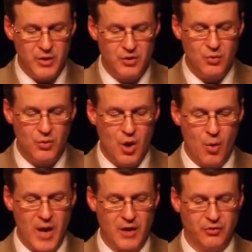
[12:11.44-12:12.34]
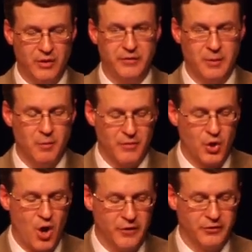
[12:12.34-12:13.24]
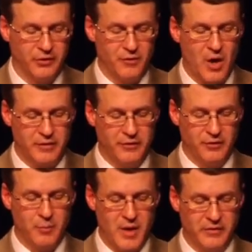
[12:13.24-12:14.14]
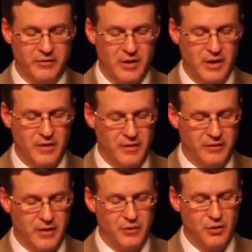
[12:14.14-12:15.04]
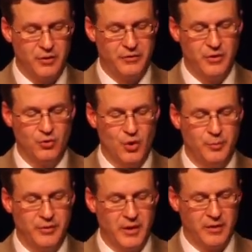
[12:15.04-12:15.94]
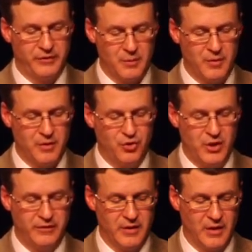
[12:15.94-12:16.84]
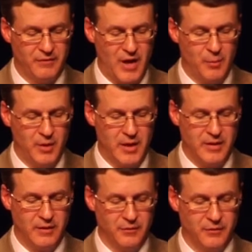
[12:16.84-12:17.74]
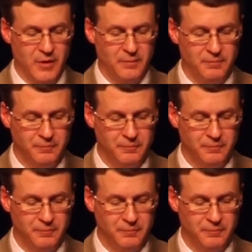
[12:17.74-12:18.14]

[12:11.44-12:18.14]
we do know actually some of the causes of autism by the study of these other syndromes and some of the genes that have now been identified.